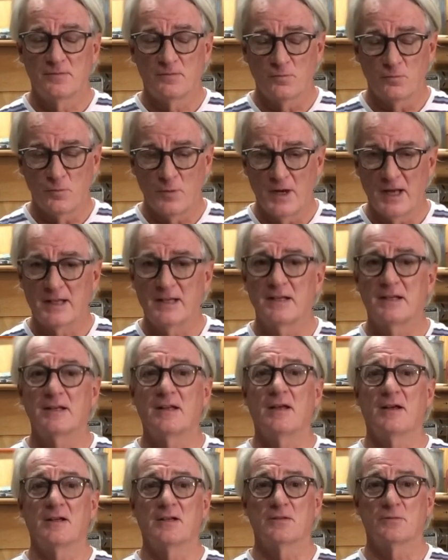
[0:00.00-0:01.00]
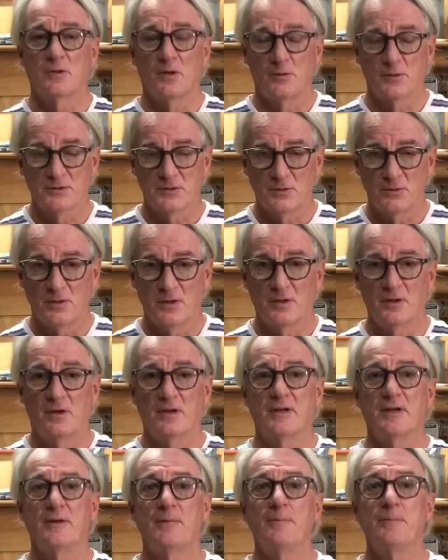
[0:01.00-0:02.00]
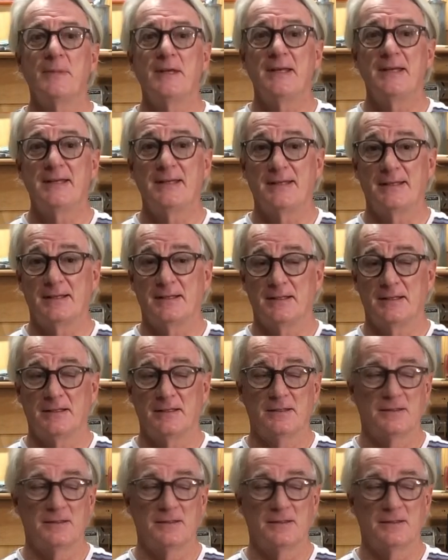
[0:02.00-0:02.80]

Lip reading: recognize what was going on immediately.